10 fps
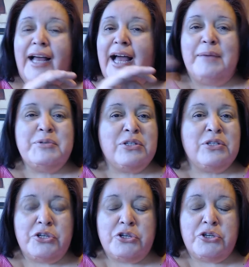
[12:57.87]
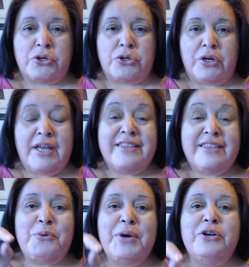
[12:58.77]
absolutely sure
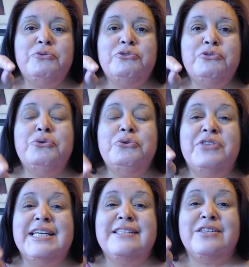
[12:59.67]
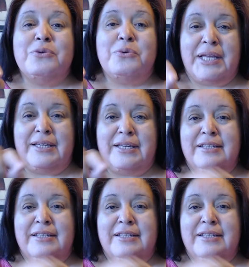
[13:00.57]
that we don't do things in the way that